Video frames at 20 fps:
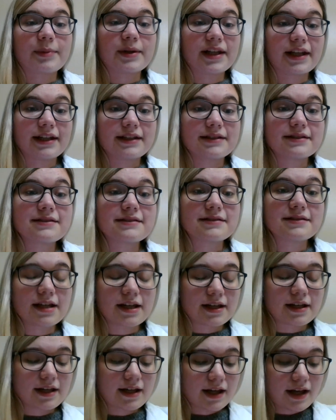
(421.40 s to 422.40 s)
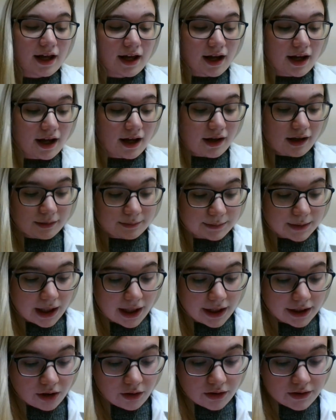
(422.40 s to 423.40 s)
place.
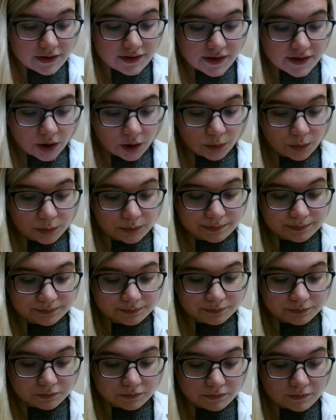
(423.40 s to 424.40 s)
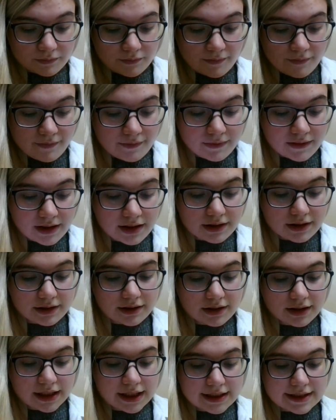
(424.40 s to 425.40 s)
I also
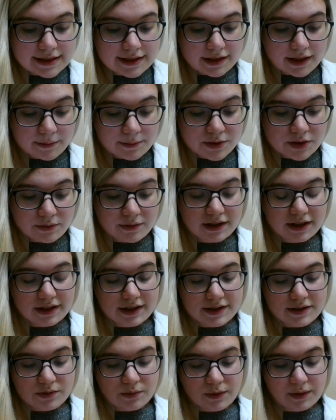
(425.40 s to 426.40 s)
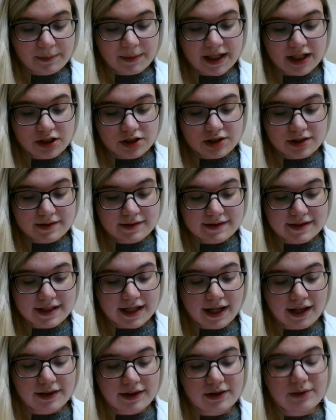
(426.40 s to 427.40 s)
ended up doing this with patients
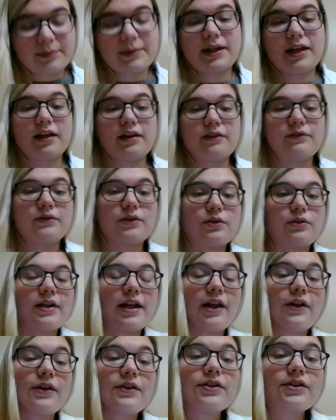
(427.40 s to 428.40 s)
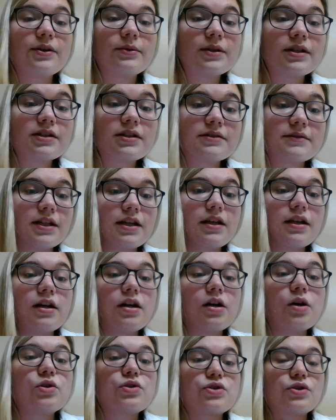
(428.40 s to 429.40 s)
at the behavioral health unit
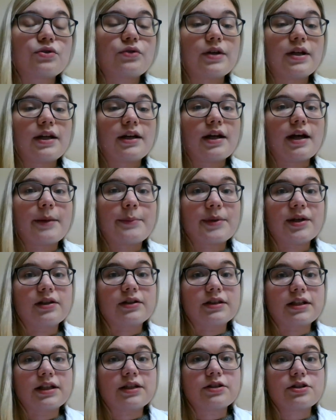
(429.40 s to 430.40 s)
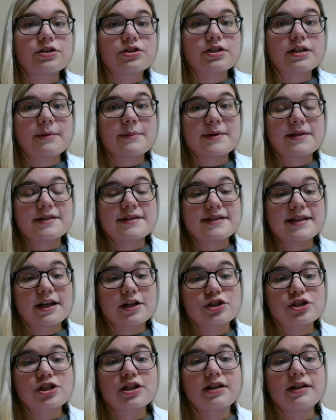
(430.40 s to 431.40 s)
during a peer leadership
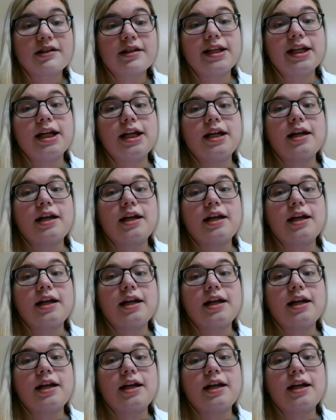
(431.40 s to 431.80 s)
session,